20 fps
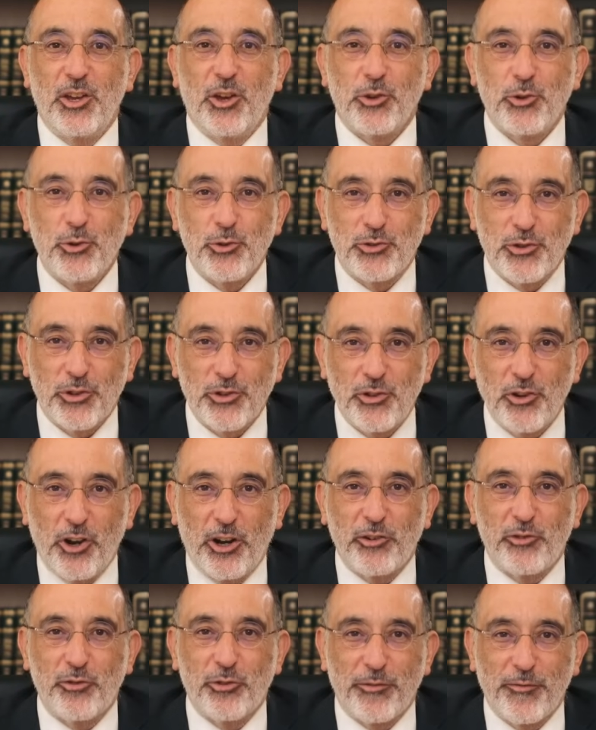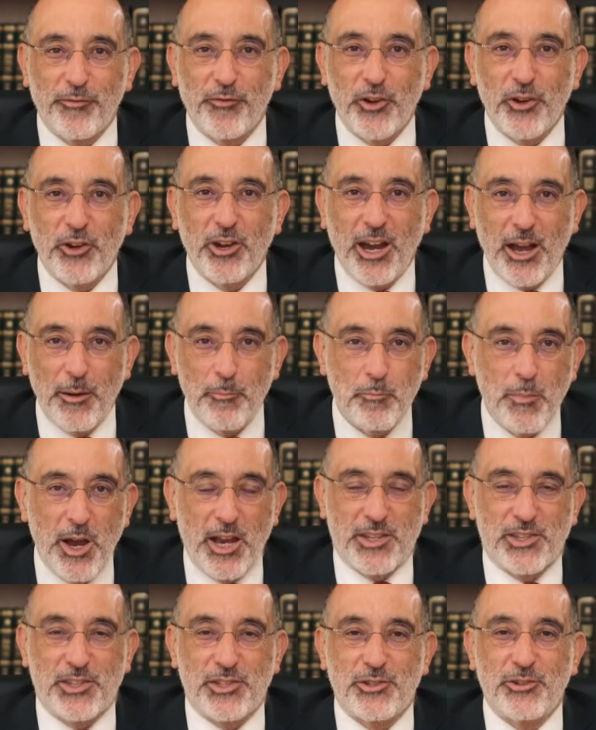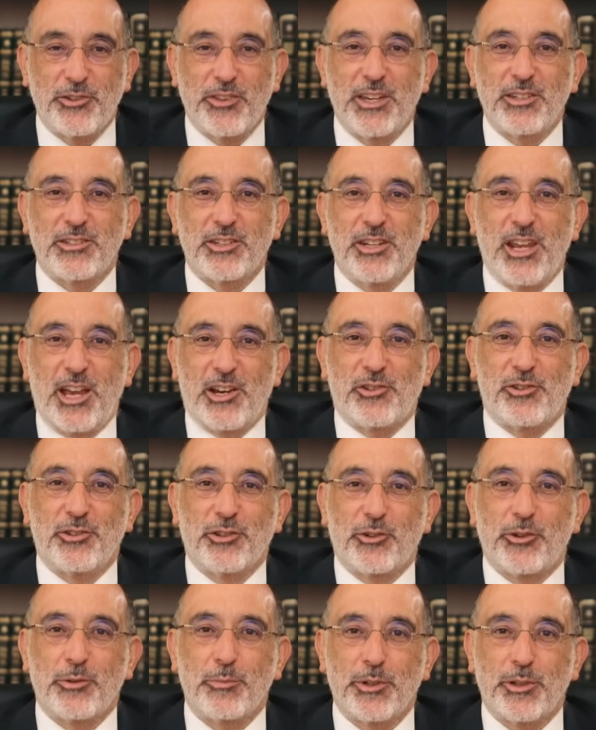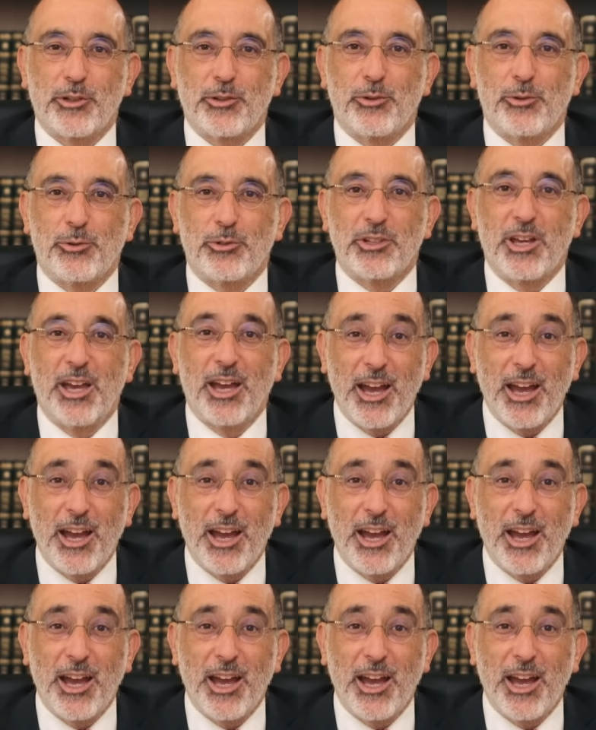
you did not refer Hamas to the International Criminal Court.